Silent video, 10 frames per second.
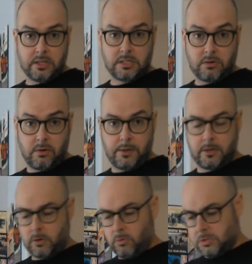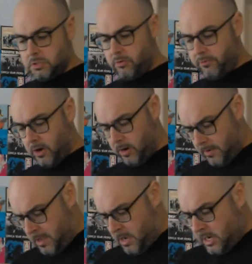this a little bit in the course so far.
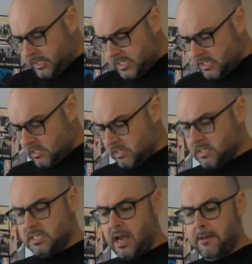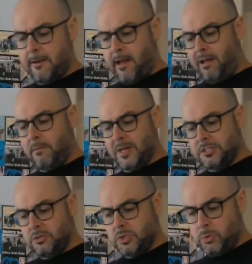So this is in the second column on
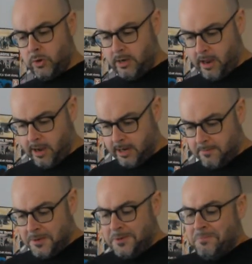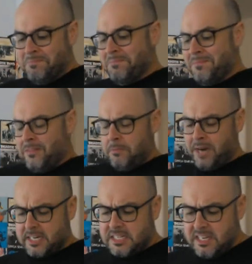229.
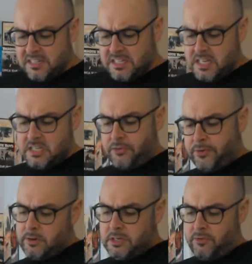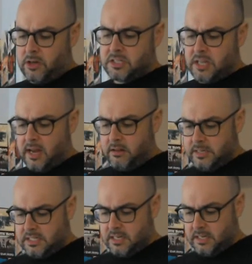Bakhtin says, first of all,
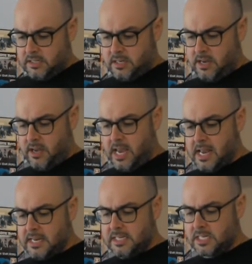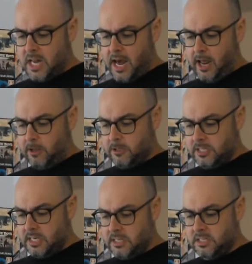stylistics. Any style
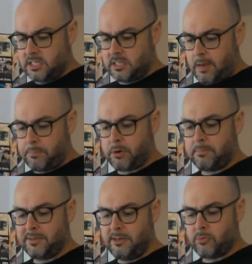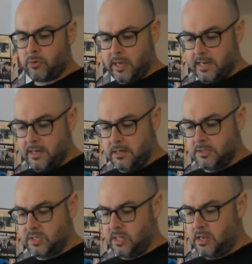is inseparably related
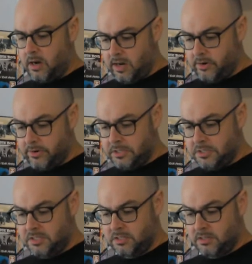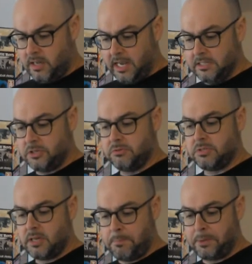to the utterance and to
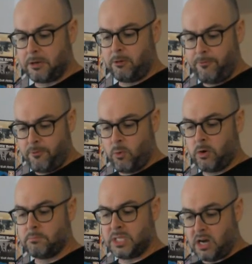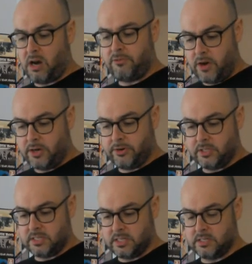typical forms of
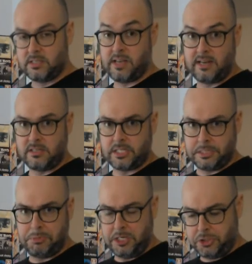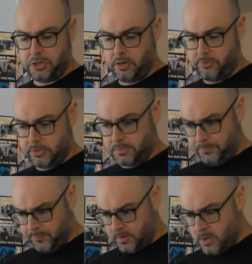utterances, that is, speech genres.
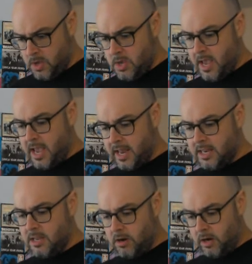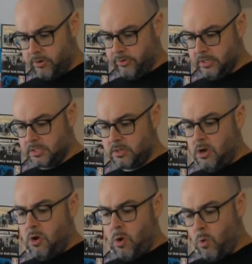Any utterance
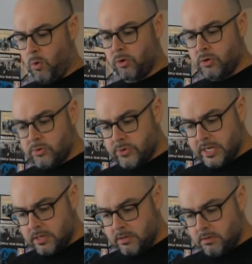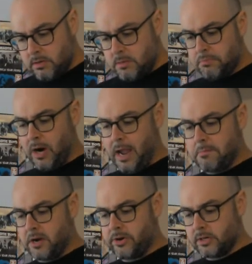oral or written,
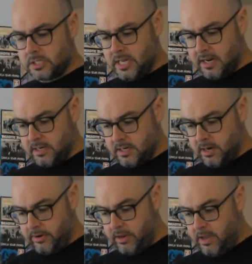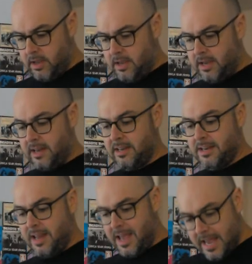primary or secondary, and
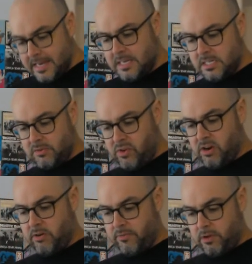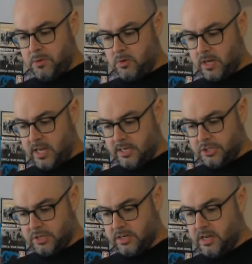in any sphere of
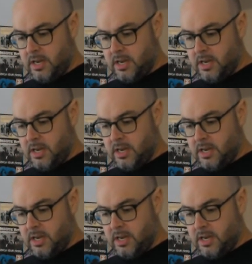communication